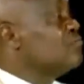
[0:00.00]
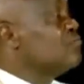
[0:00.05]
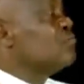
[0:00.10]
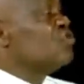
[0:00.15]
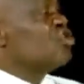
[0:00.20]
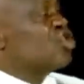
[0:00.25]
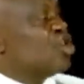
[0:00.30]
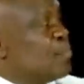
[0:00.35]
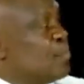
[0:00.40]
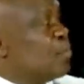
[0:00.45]

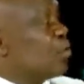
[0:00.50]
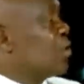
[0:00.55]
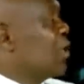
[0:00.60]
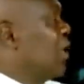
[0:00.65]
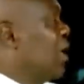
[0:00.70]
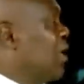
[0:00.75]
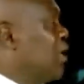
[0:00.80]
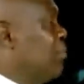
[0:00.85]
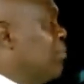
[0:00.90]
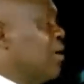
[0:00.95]
Did you kill
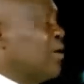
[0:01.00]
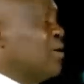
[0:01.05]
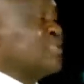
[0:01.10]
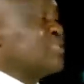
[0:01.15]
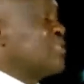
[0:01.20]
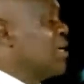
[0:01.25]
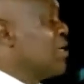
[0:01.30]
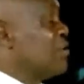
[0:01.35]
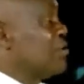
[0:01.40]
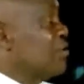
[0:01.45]
anybody? They
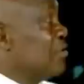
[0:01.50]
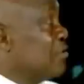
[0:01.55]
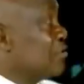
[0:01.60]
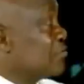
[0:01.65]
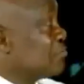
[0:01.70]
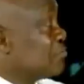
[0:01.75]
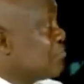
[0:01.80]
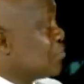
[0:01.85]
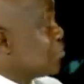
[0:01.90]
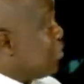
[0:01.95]
said
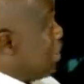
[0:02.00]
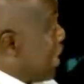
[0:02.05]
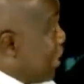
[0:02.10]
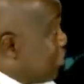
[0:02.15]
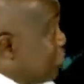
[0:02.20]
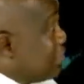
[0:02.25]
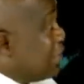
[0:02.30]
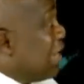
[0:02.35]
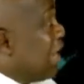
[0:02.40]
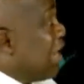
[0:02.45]
no. So how
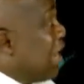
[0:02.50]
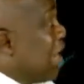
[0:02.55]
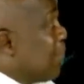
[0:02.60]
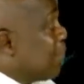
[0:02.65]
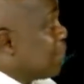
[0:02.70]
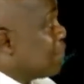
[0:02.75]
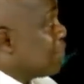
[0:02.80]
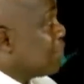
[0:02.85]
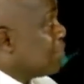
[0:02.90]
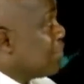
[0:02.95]
could that
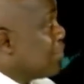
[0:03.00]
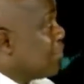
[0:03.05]
happen?